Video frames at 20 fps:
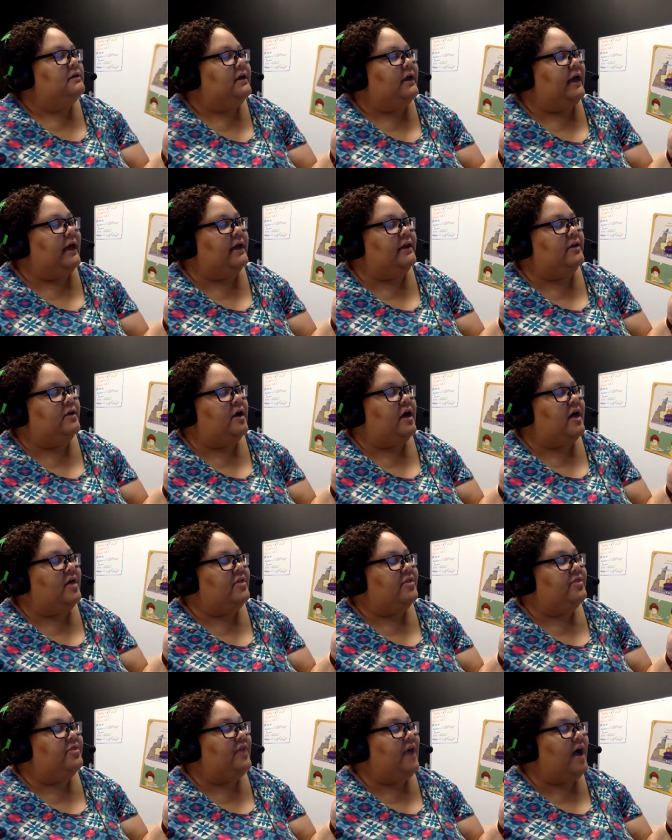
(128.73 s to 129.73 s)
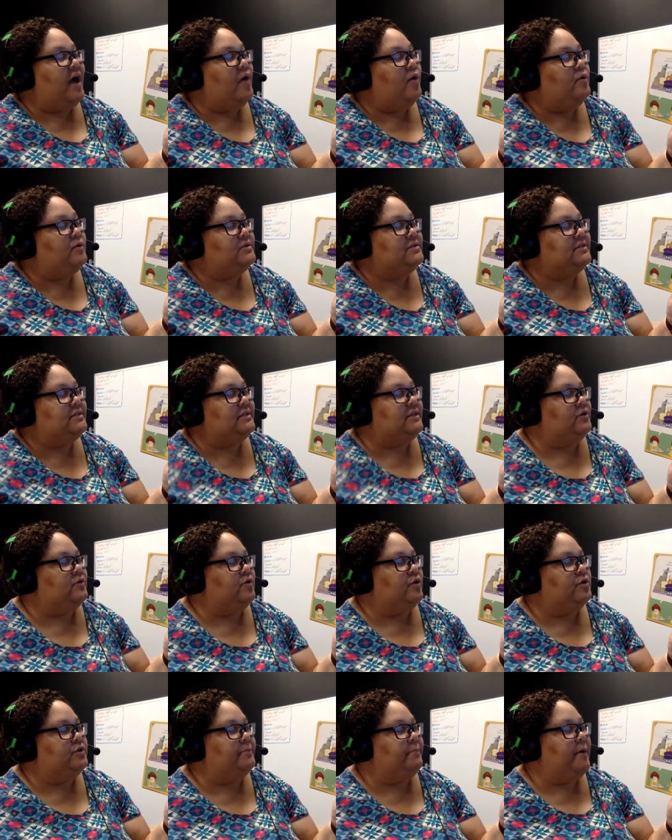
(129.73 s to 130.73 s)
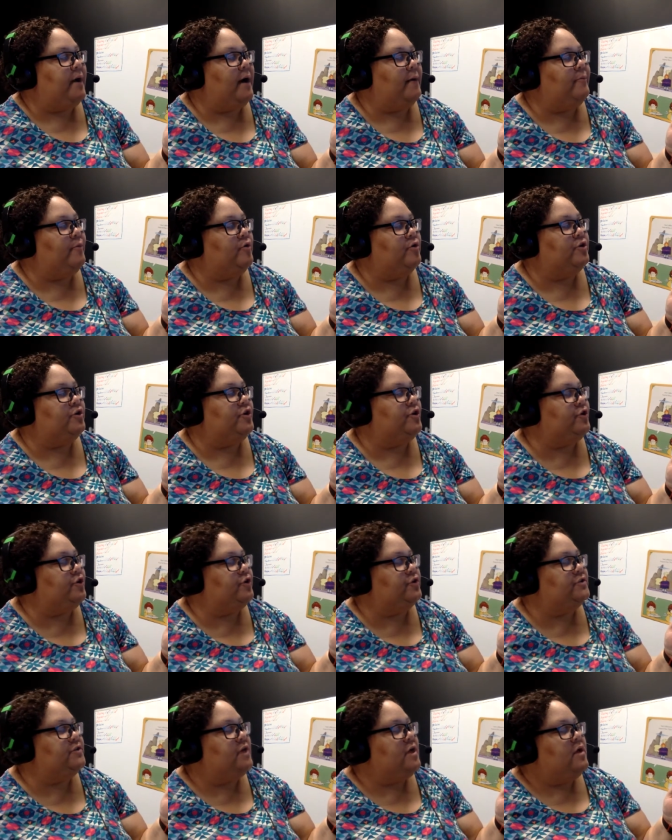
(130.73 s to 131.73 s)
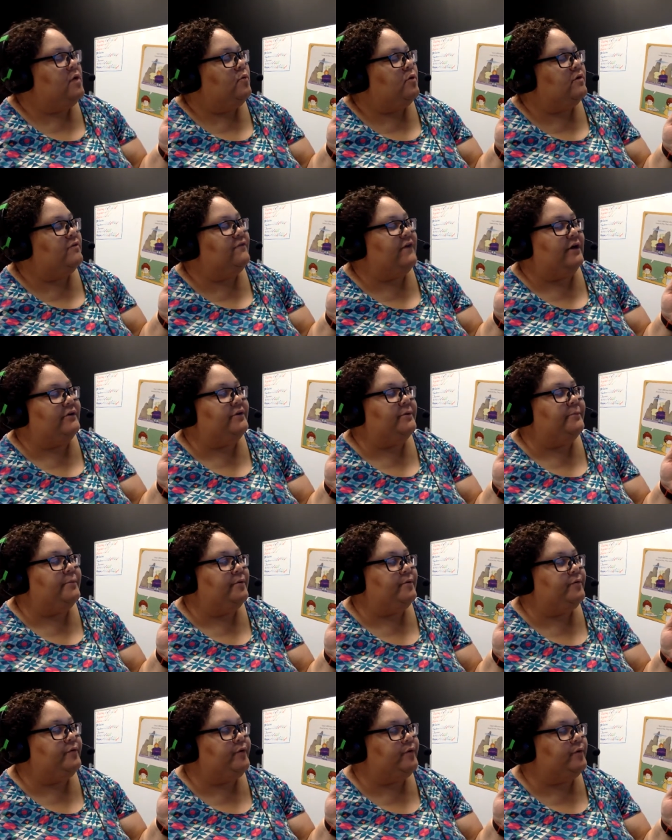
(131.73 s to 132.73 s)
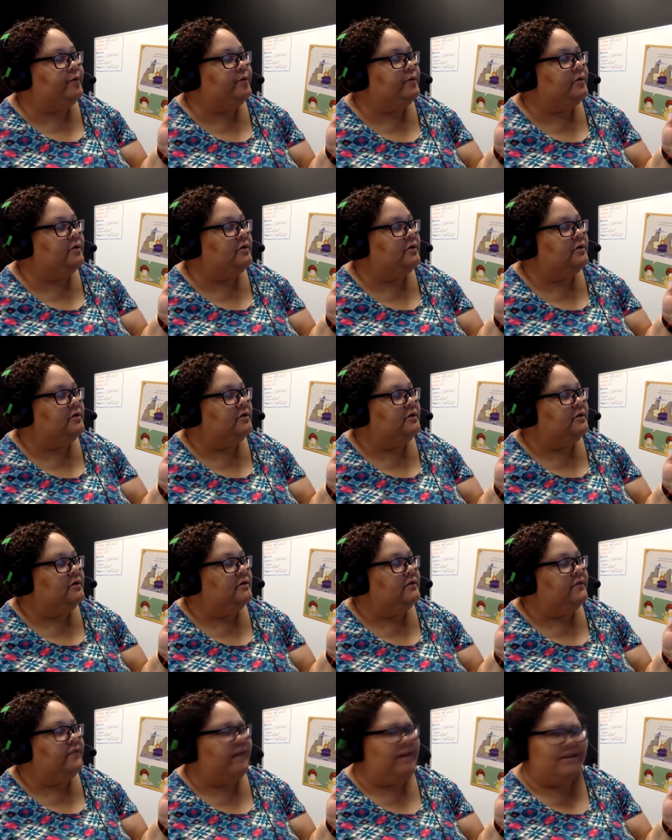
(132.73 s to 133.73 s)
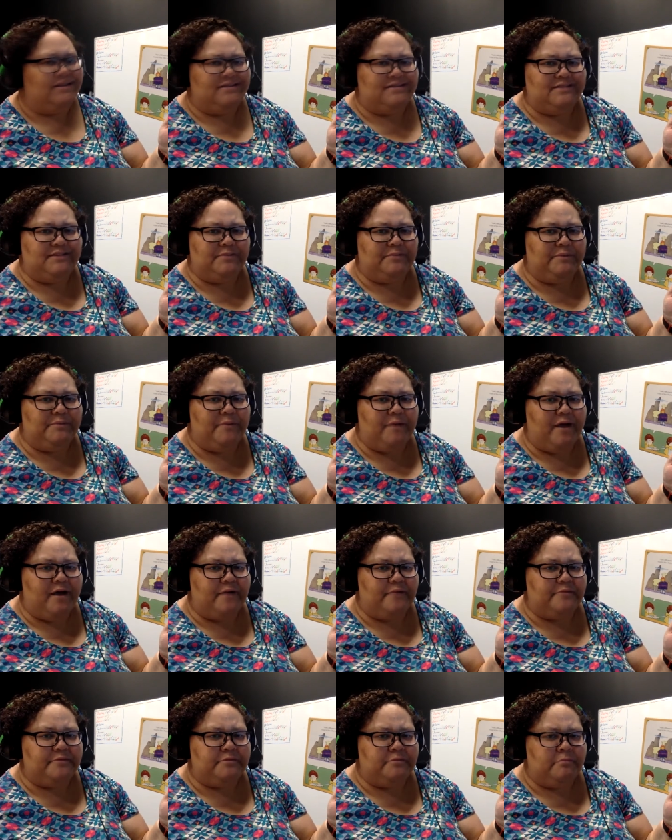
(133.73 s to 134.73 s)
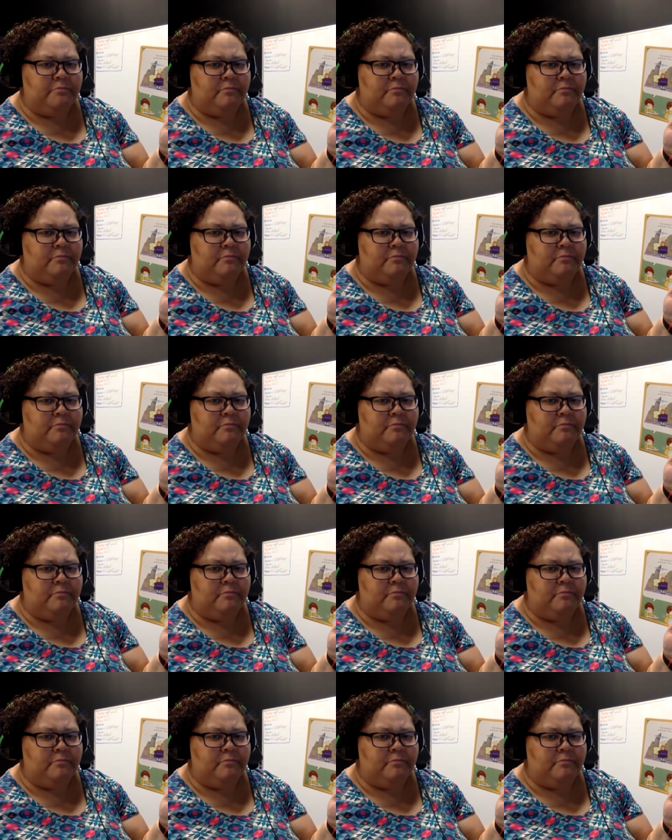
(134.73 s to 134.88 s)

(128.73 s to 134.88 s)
and a thousand year old popcorn kernels were found in Peru. They could still be popped.